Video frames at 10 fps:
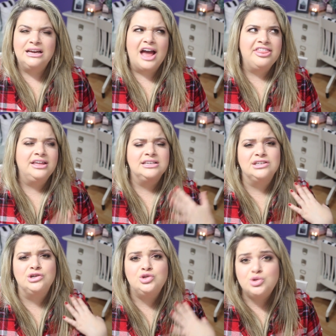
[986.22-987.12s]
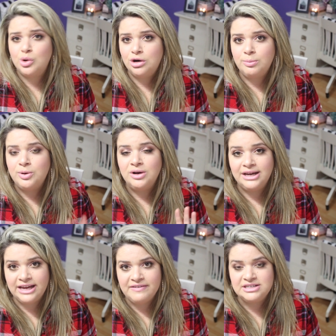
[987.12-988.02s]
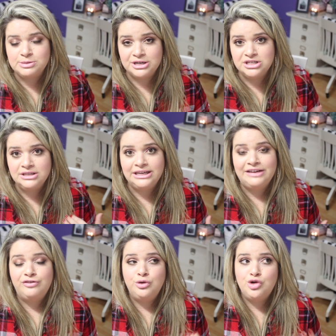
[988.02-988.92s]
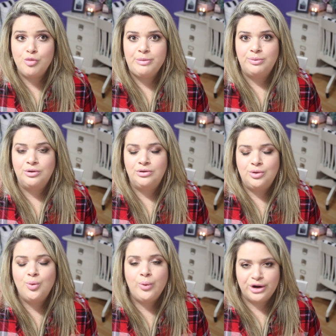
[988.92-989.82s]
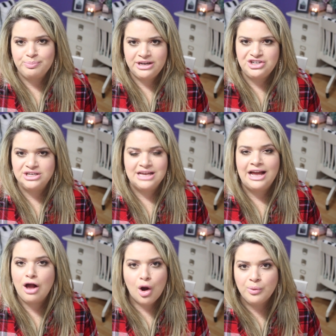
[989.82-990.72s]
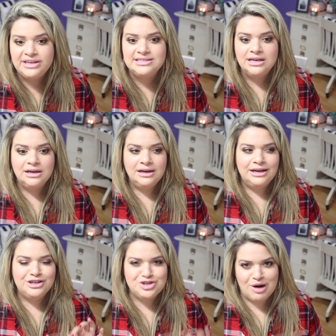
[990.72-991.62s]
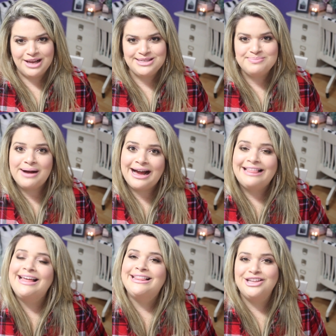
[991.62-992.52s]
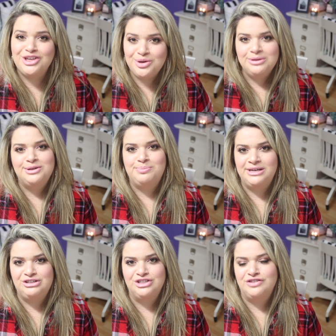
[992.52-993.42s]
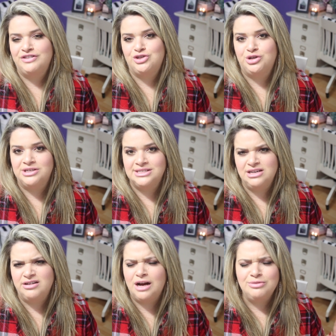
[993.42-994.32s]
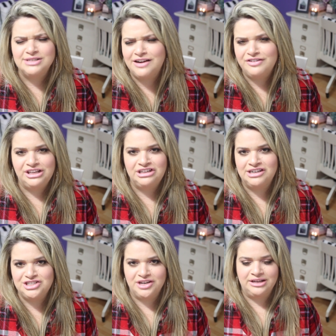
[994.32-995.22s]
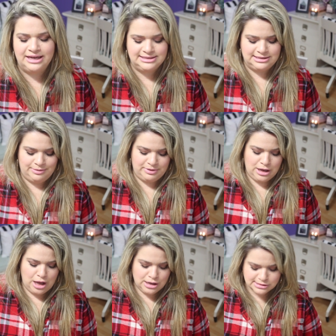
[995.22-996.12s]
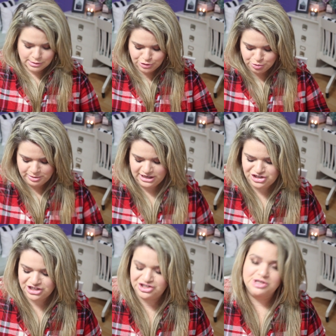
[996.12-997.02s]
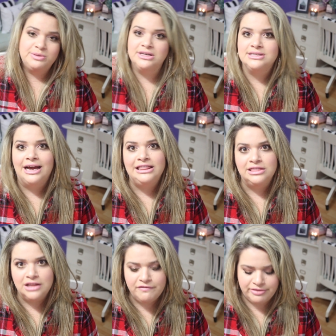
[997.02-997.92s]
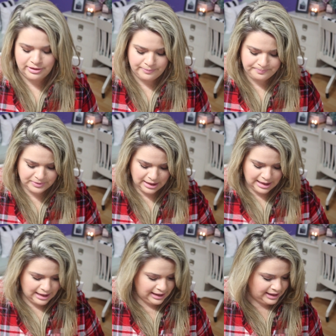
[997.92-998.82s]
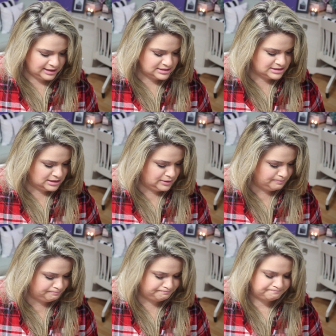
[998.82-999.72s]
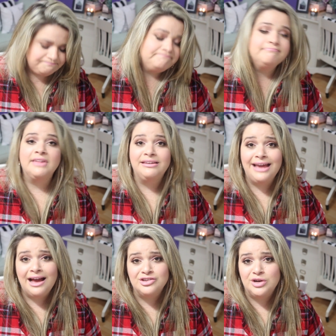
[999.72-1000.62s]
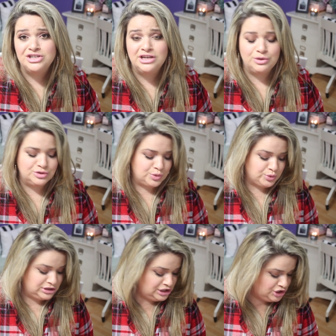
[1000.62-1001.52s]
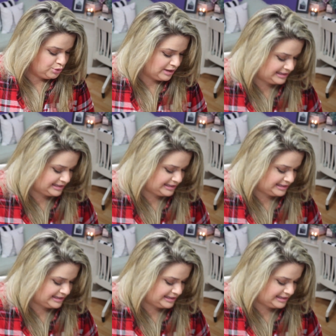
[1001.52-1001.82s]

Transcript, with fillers: I think is an adorable gift, especially if you know people who wear PJs. I always try to buy like the cute little PJs from Victoria's Secret. Almost every year I try to get some, some new PJs just because I love them. And um, yeah, so I just thought it was a really cute